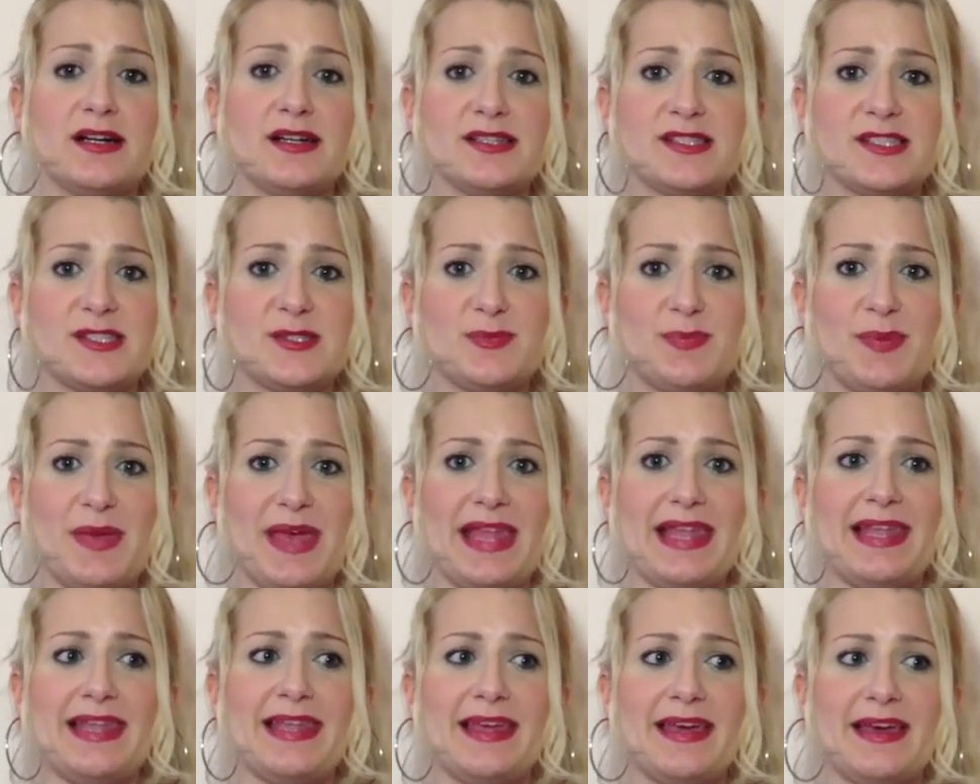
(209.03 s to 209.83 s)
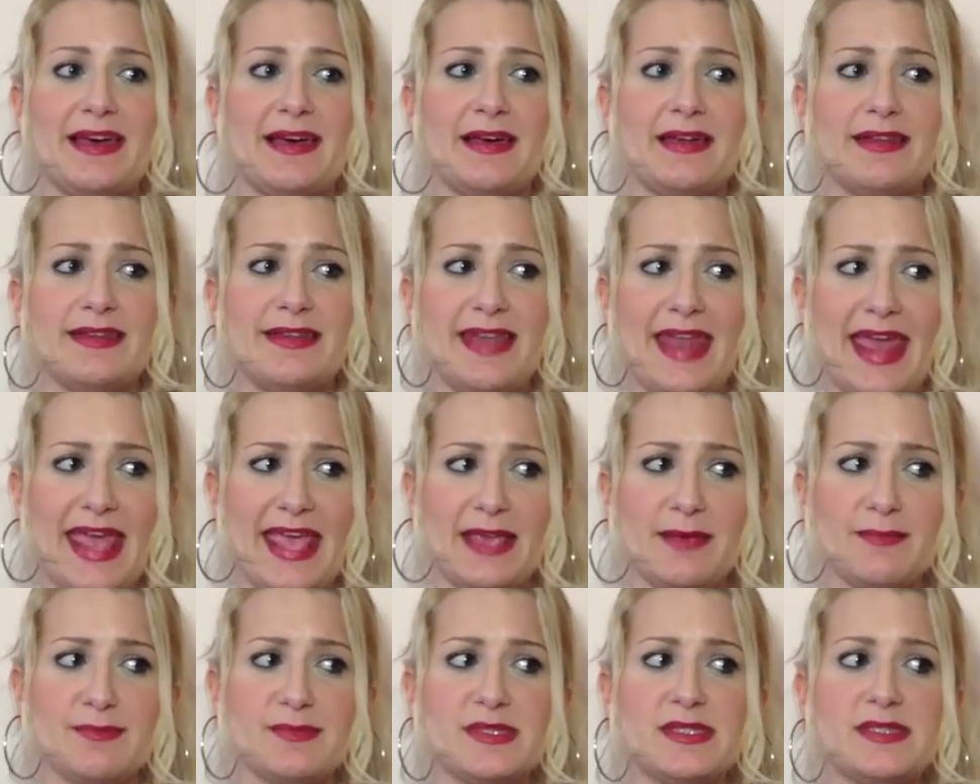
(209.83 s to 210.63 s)
spell
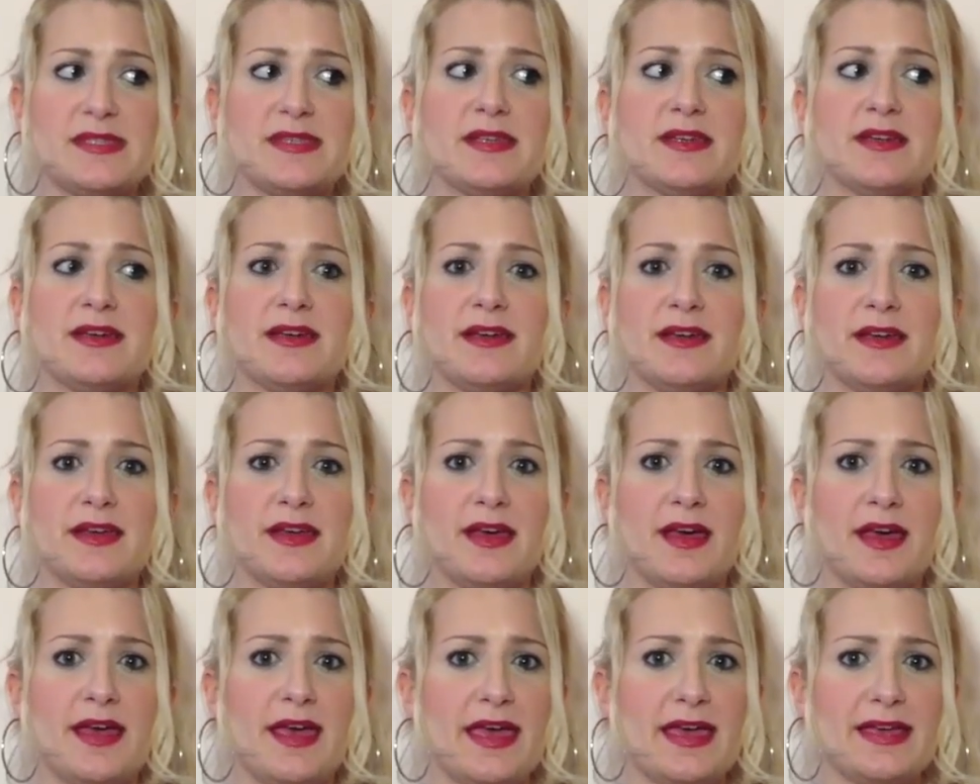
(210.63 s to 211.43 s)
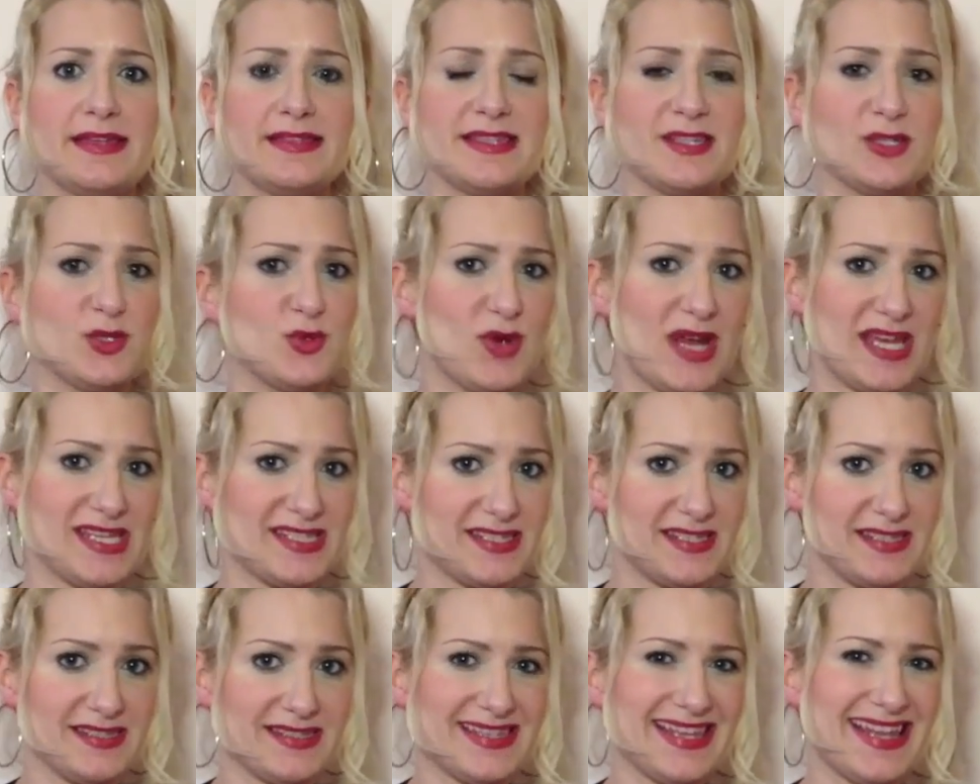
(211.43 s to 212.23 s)
names and
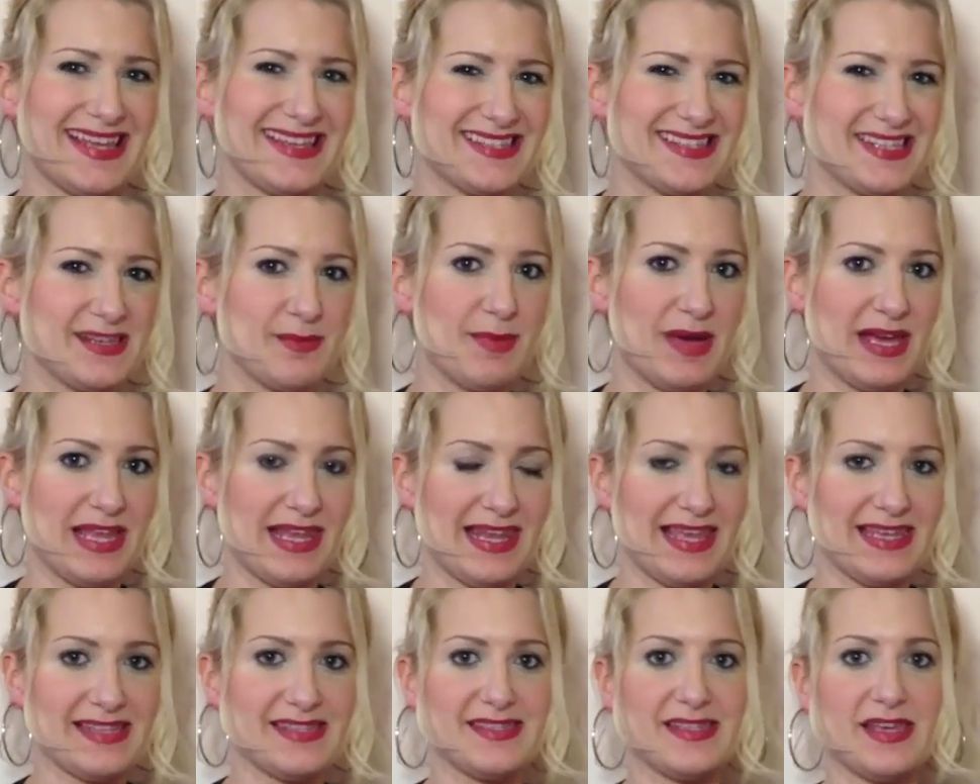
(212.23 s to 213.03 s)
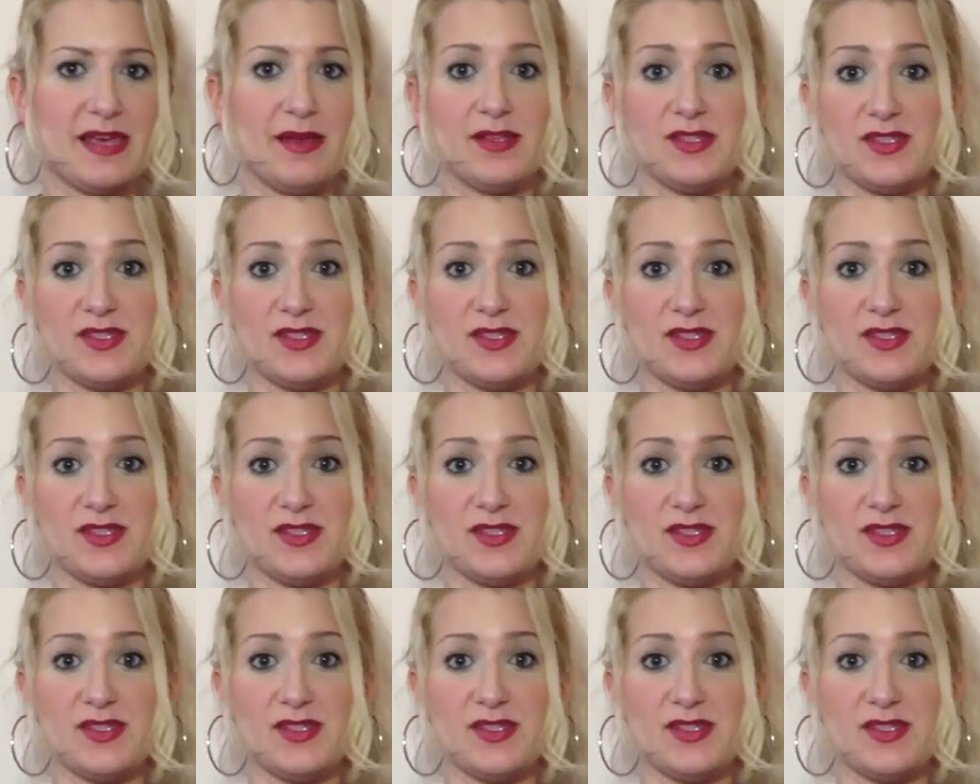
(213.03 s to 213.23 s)
addresses letter by letter.